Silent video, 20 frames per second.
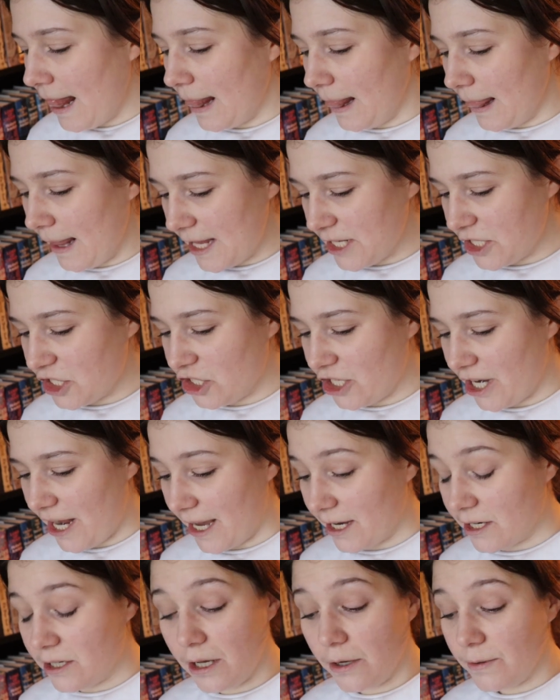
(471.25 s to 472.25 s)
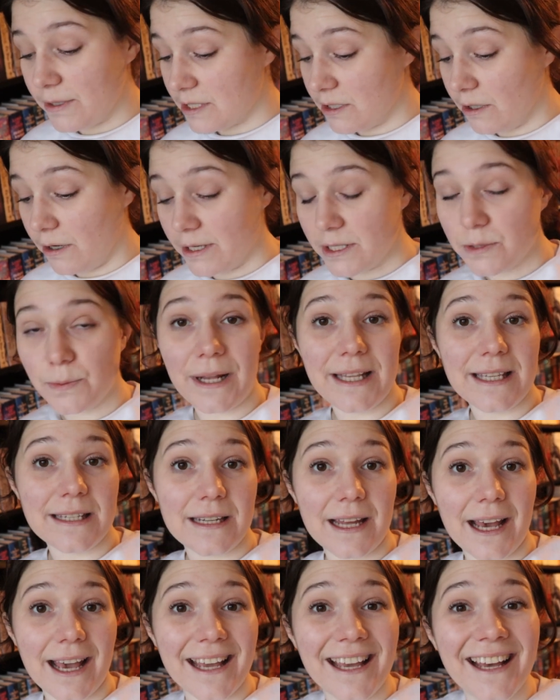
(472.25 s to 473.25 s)
Let's check. No, it's not. It's
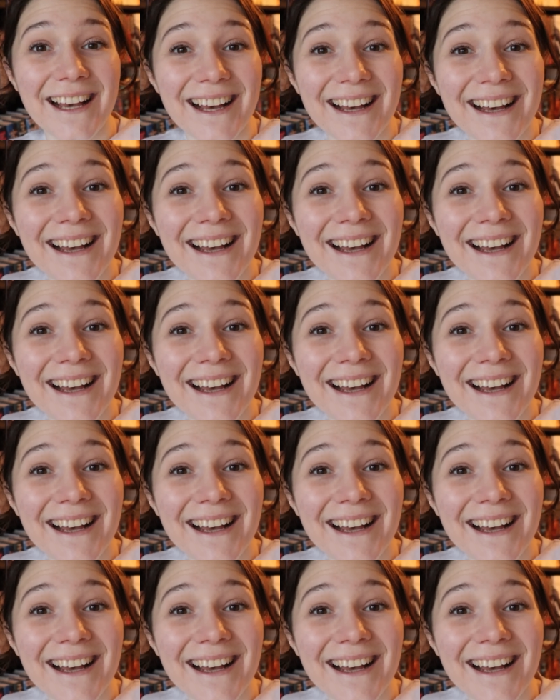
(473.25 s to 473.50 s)
Wednesday.